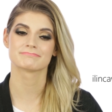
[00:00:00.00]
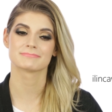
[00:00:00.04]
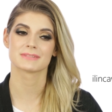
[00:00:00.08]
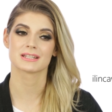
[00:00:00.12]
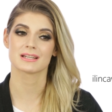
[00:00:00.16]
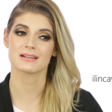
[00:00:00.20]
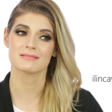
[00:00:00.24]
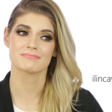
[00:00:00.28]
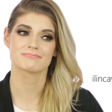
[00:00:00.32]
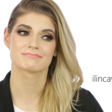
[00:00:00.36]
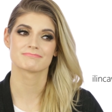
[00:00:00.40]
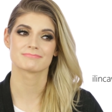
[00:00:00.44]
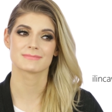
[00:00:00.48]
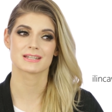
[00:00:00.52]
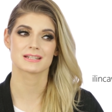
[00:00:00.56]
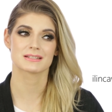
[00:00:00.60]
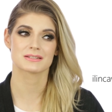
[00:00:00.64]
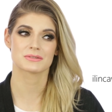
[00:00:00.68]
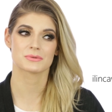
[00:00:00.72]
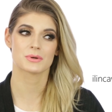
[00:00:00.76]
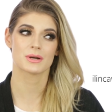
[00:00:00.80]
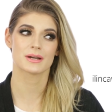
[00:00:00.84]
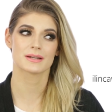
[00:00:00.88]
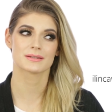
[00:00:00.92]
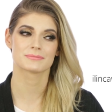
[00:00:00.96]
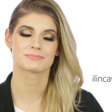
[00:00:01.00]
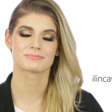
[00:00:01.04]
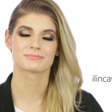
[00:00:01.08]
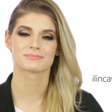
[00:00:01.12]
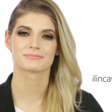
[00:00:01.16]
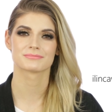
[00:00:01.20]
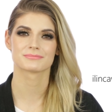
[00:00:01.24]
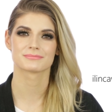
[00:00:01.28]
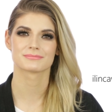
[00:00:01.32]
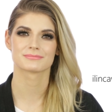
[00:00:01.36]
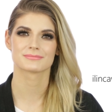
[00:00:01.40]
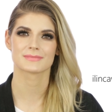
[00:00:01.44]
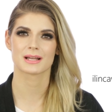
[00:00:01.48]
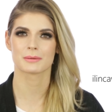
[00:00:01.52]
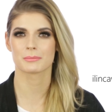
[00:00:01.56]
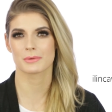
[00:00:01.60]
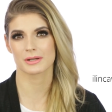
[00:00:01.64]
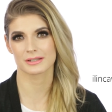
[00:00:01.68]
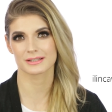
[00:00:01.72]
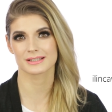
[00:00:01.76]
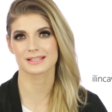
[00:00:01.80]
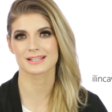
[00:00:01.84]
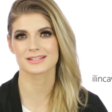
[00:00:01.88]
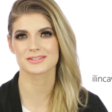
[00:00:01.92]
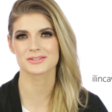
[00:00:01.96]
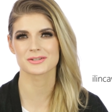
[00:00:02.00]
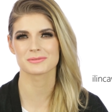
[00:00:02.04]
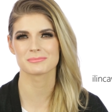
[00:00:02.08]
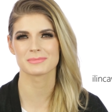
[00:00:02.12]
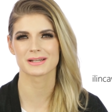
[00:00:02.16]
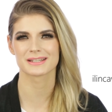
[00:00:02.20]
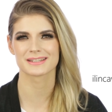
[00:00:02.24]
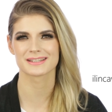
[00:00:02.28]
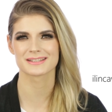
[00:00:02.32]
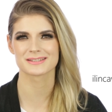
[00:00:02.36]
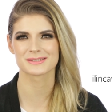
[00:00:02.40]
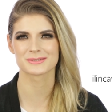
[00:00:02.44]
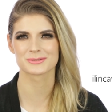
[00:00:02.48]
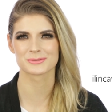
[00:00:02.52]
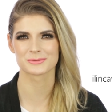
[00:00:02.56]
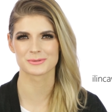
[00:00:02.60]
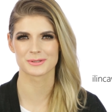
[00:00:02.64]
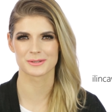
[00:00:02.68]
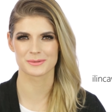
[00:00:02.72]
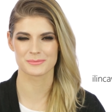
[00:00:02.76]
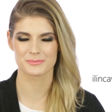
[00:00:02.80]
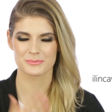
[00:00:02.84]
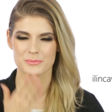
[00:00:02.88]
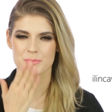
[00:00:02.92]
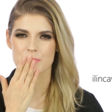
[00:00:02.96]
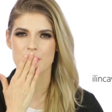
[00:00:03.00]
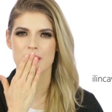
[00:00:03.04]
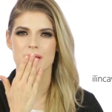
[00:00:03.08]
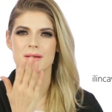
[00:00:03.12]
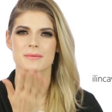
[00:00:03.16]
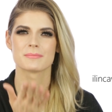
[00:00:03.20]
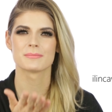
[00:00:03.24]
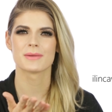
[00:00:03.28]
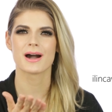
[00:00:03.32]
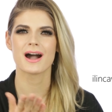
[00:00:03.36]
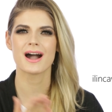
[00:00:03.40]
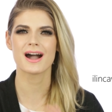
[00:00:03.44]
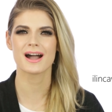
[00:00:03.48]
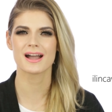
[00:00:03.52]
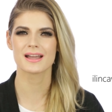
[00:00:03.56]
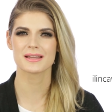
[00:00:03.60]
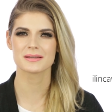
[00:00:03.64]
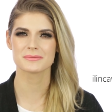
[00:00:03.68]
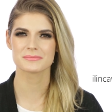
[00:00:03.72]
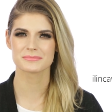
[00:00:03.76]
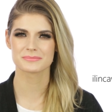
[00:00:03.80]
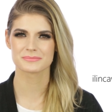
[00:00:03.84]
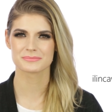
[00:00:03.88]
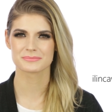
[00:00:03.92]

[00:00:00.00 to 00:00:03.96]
yeah, that's why. I'm gonna catch you in my next tutorial. Bye!